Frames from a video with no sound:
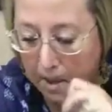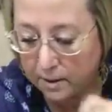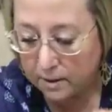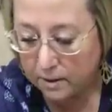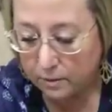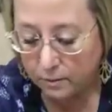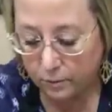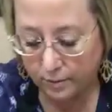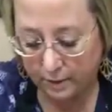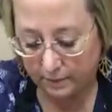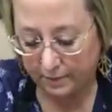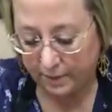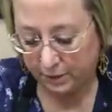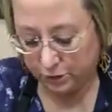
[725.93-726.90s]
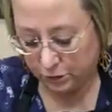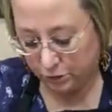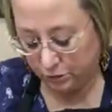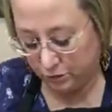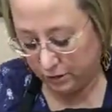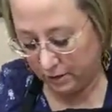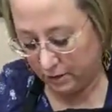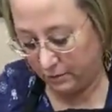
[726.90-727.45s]
And I'll quick make
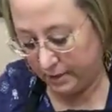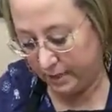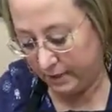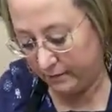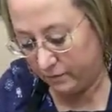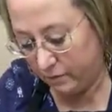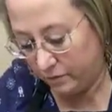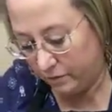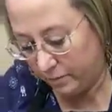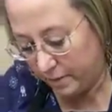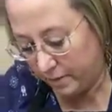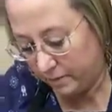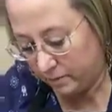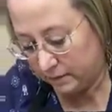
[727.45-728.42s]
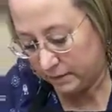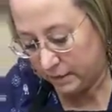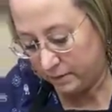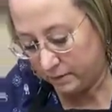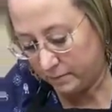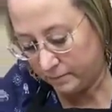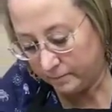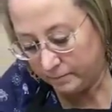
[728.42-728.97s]
sure now we have all the bubbles
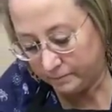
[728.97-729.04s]
out.